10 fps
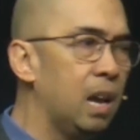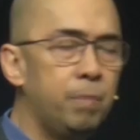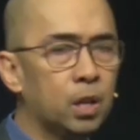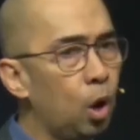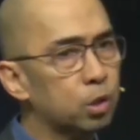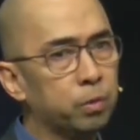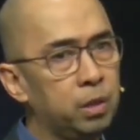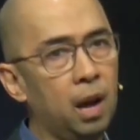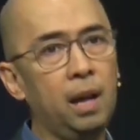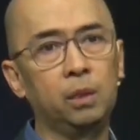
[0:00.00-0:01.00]
And because
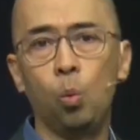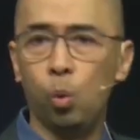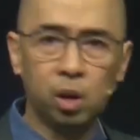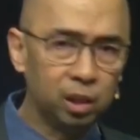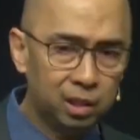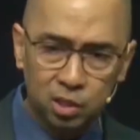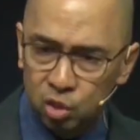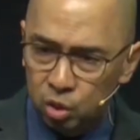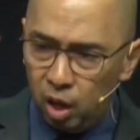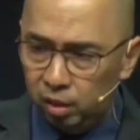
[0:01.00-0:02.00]
of that, the world
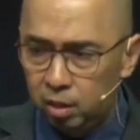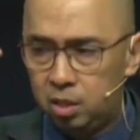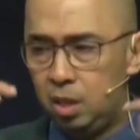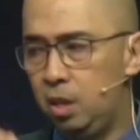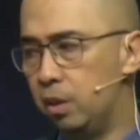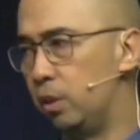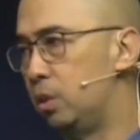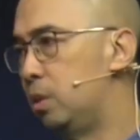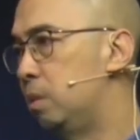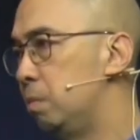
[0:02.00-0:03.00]
has shut its
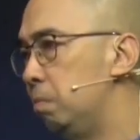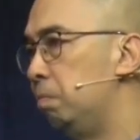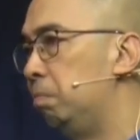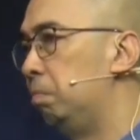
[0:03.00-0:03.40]
ears